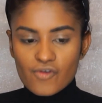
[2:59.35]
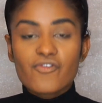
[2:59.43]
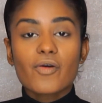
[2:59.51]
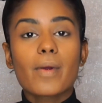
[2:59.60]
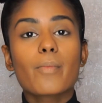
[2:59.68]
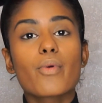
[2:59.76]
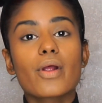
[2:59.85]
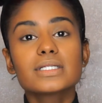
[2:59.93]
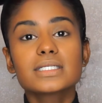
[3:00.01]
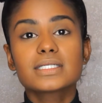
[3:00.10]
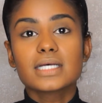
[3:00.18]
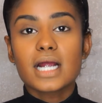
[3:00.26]
For my
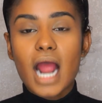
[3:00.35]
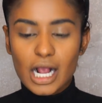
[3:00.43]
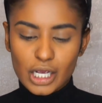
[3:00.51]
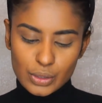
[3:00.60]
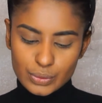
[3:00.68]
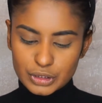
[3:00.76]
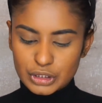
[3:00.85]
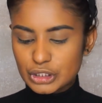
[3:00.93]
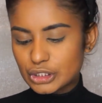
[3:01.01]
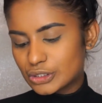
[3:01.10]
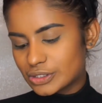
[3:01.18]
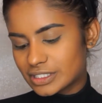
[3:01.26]
bronzer, I'm going to
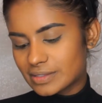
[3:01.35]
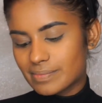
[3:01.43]
use